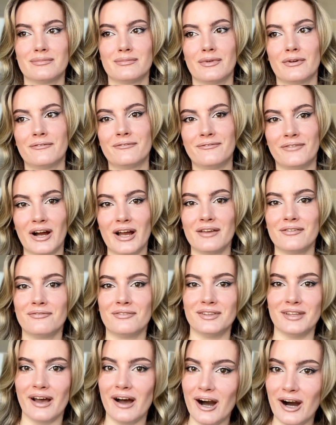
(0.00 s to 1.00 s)

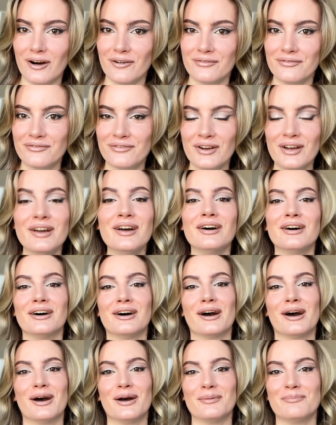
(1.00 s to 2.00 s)

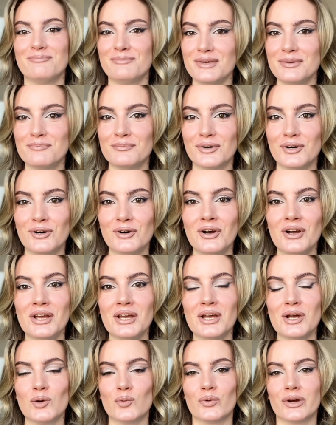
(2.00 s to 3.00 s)
5.5 people
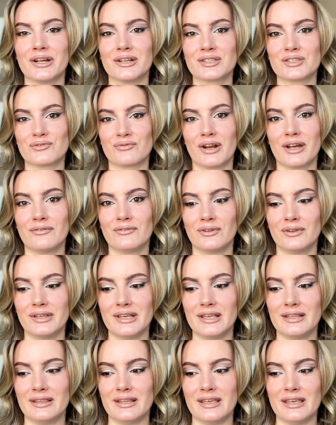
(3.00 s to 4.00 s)
were
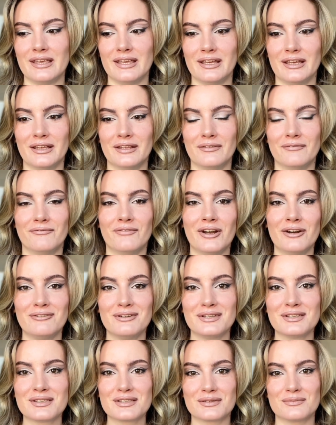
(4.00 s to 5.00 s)
traveling in
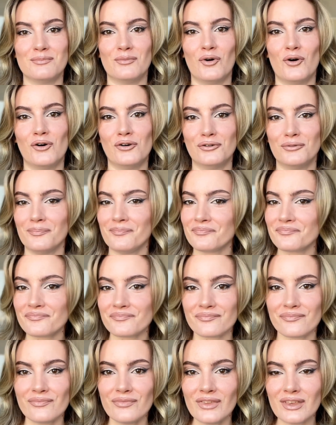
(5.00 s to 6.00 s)
very small
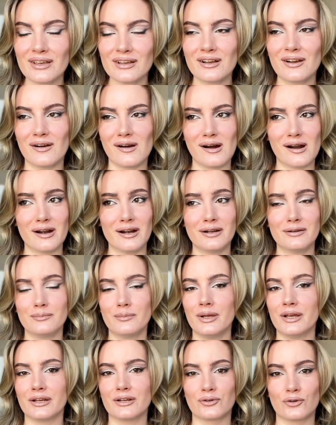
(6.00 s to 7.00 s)
car
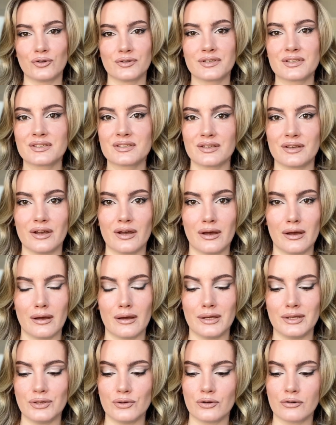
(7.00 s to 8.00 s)
across
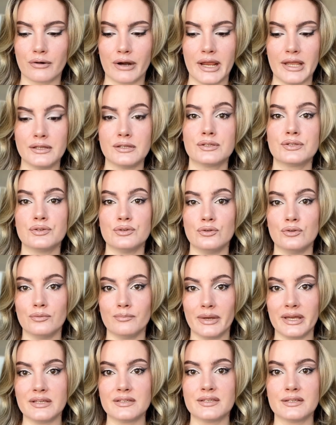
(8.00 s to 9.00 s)
Ukraine to
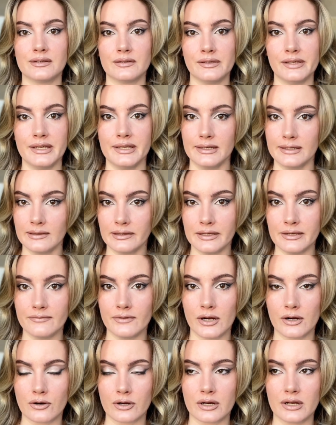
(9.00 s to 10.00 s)
basically leave
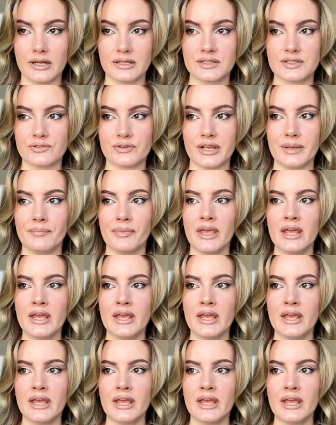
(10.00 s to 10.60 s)
our country.